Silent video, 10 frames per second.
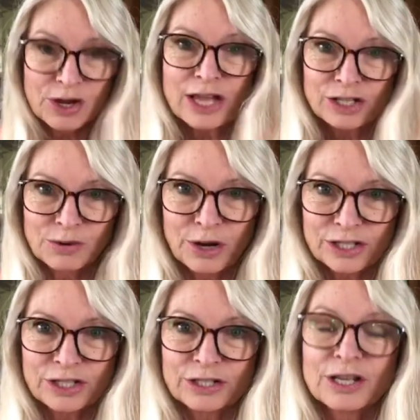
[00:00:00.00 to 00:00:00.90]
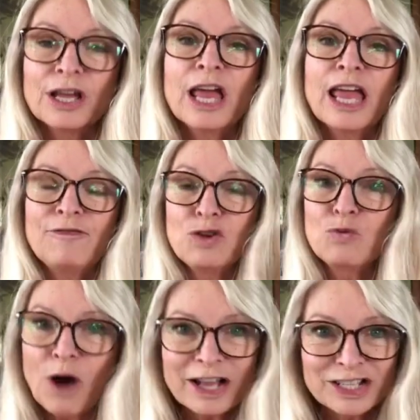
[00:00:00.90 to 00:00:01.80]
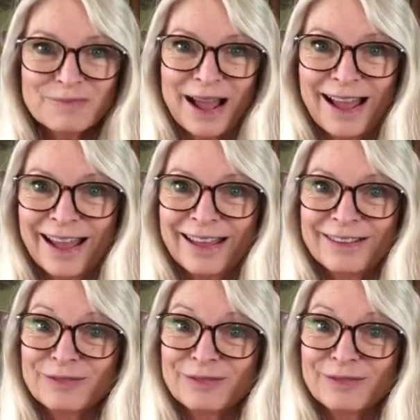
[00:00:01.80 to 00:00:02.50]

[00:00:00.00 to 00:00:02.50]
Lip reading: question, if you watched my